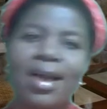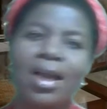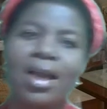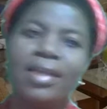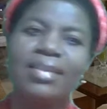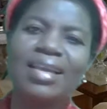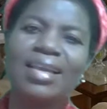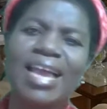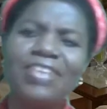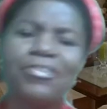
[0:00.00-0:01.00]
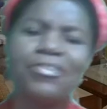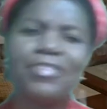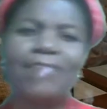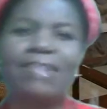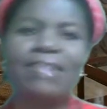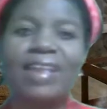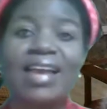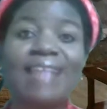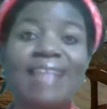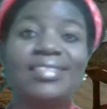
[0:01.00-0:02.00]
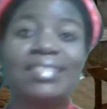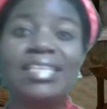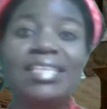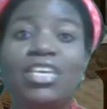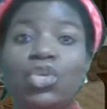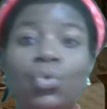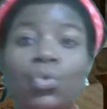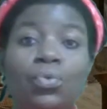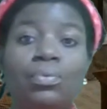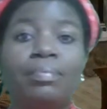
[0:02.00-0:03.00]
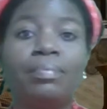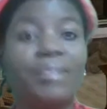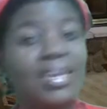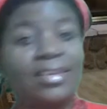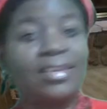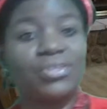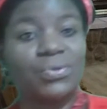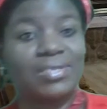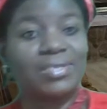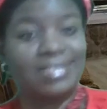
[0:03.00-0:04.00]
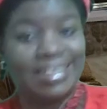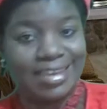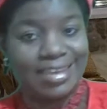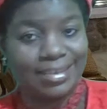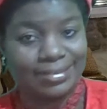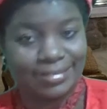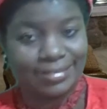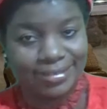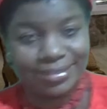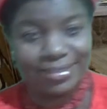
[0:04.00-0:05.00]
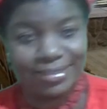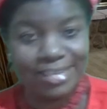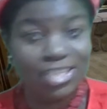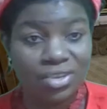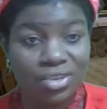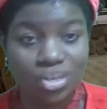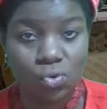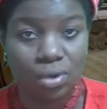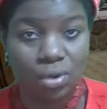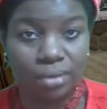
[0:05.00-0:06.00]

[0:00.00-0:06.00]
The kind of revival I see you bring into Sele is unequal.